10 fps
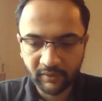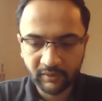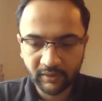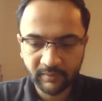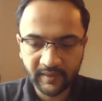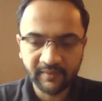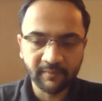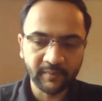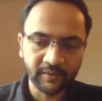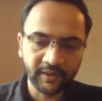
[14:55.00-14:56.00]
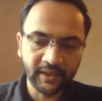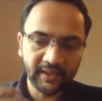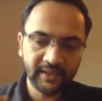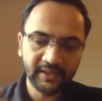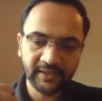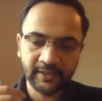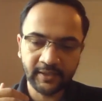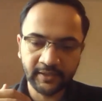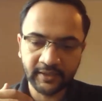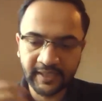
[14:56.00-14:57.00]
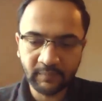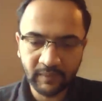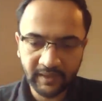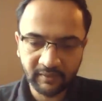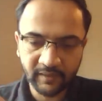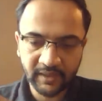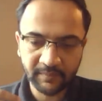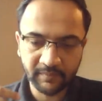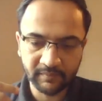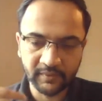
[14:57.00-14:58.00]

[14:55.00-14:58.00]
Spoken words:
Qualcomm is really a great place where